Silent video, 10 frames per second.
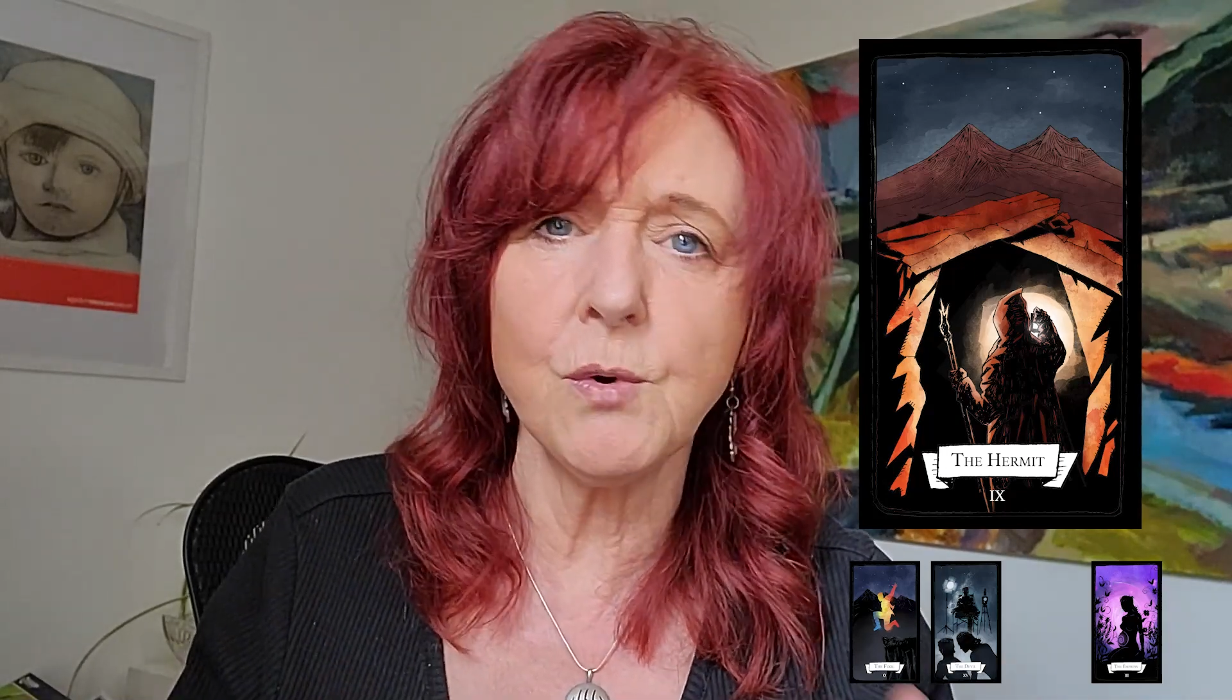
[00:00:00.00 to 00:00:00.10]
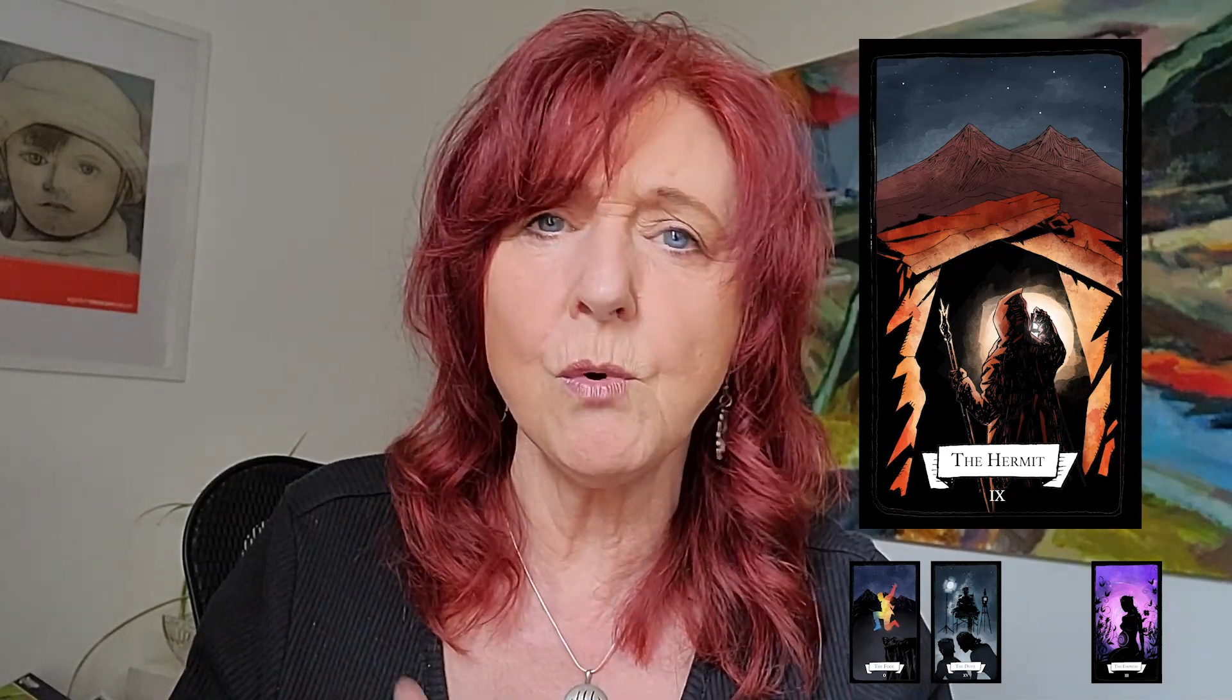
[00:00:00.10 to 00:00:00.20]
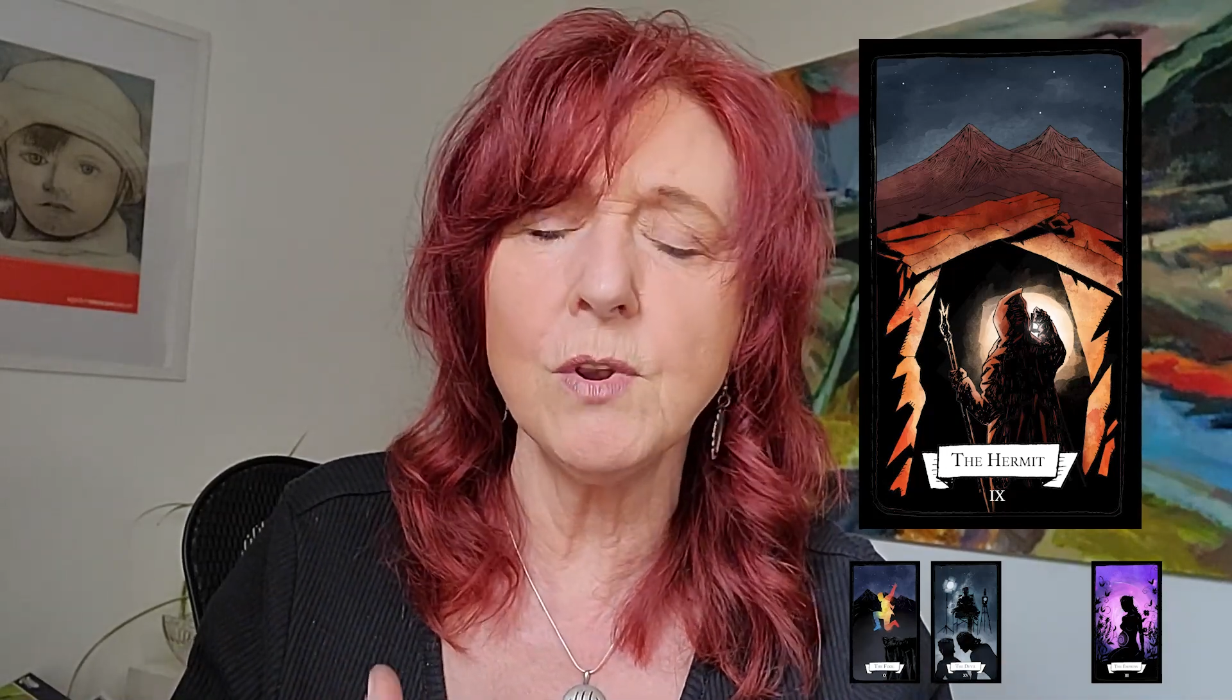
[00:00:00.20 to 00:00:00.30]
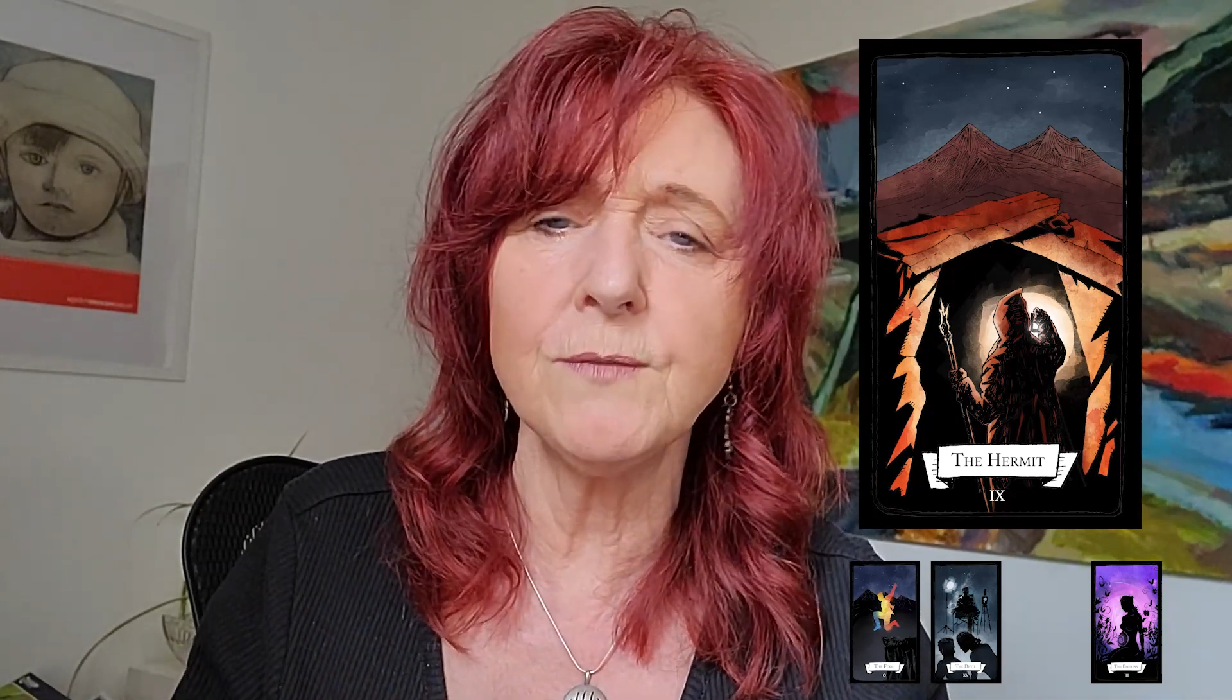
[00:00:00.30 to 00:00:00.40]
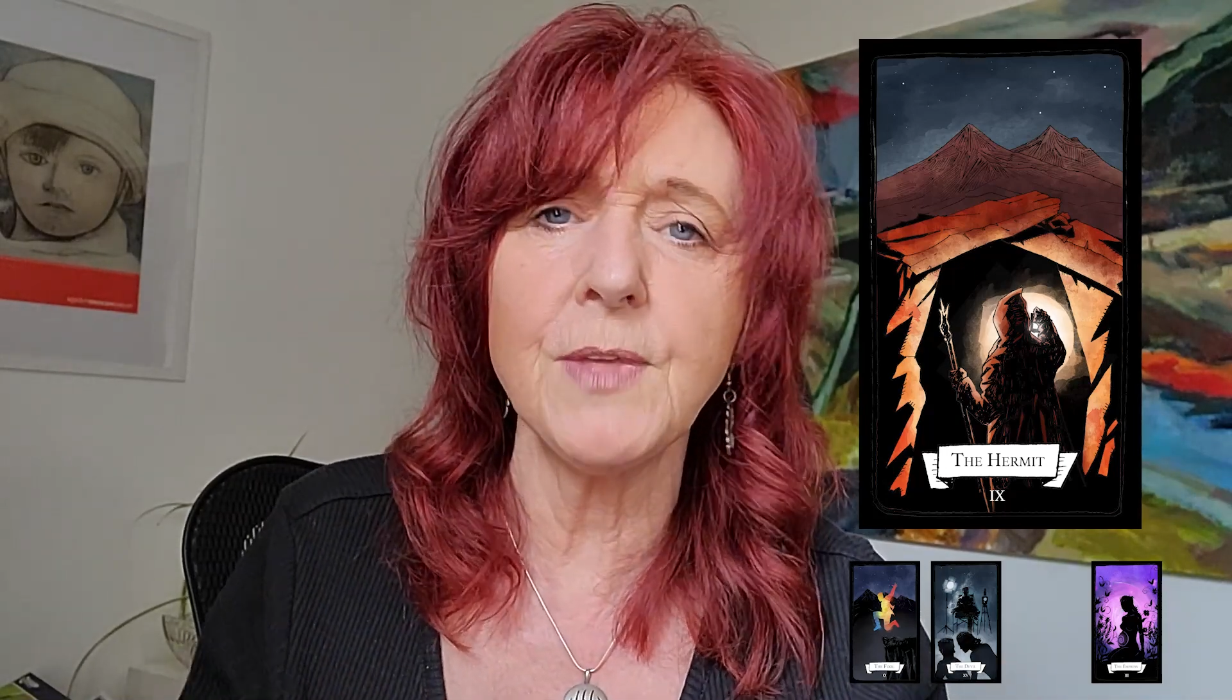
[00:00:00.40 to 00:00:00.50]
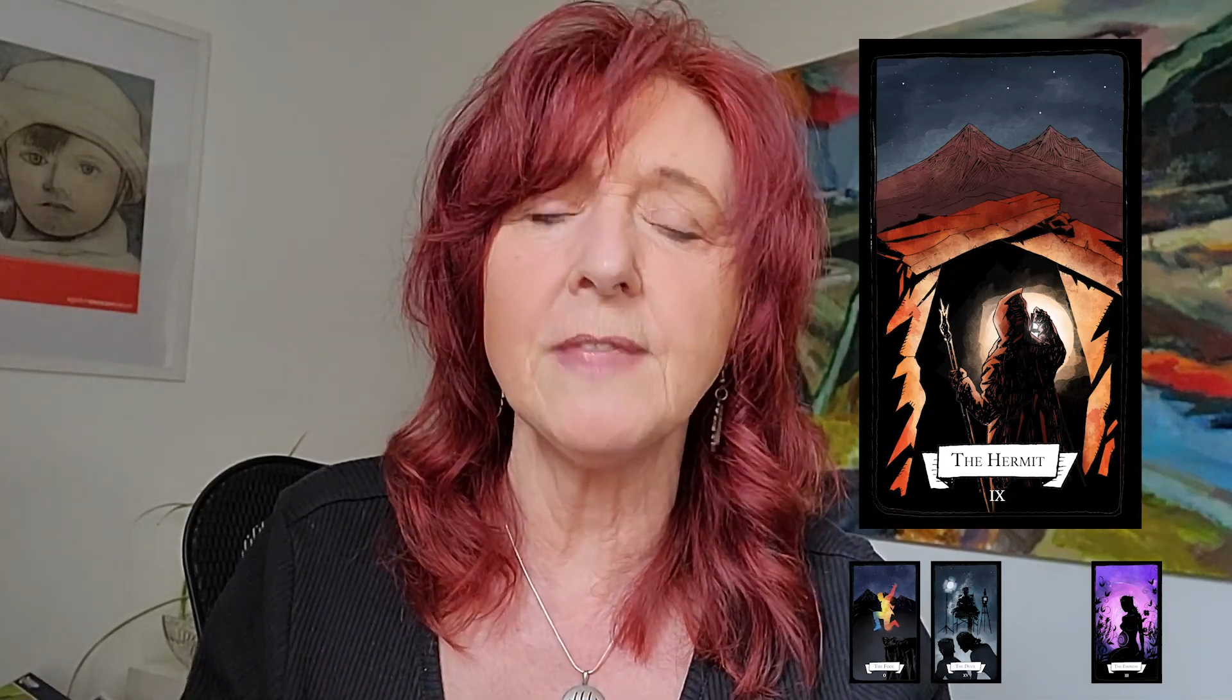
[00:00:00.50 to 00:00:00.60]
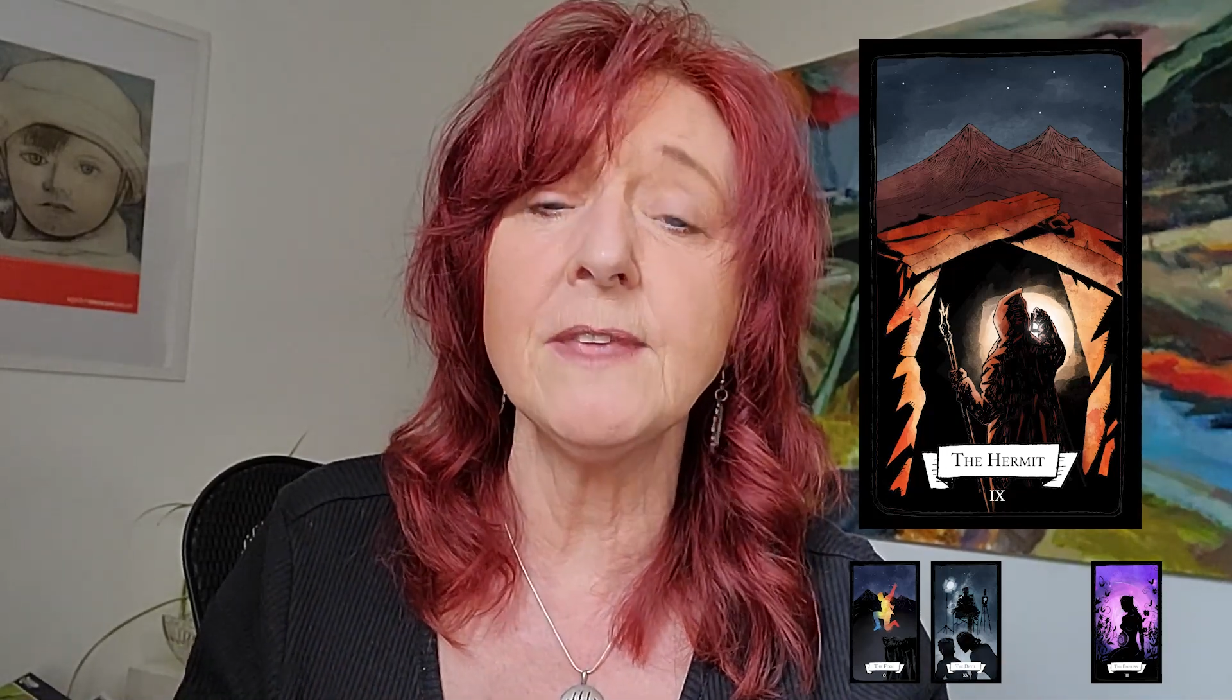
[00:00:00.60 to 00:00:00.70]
all of that.